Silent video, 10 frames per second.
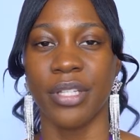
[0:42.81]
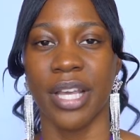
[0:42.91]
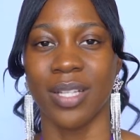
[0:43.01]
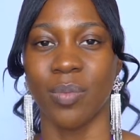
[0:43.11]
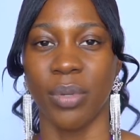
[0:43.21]
to
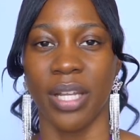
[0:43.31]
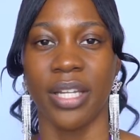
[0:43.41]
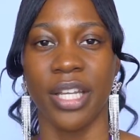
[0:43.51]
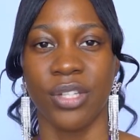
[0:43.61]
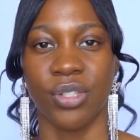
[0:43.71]

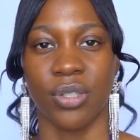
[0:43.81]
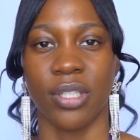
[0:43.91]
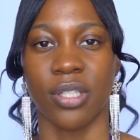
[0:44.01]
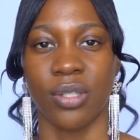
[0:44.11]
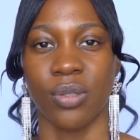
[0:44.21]
explain each
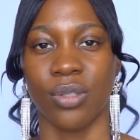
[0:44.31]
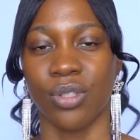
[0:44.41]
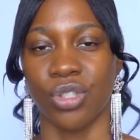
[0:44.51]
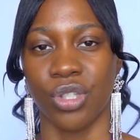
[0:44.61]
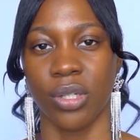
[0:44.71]
undertone
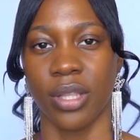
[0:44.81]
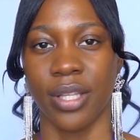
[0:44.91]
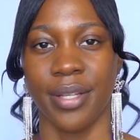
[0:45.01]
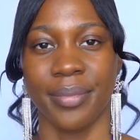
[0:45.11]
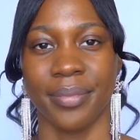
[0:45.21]
shortly.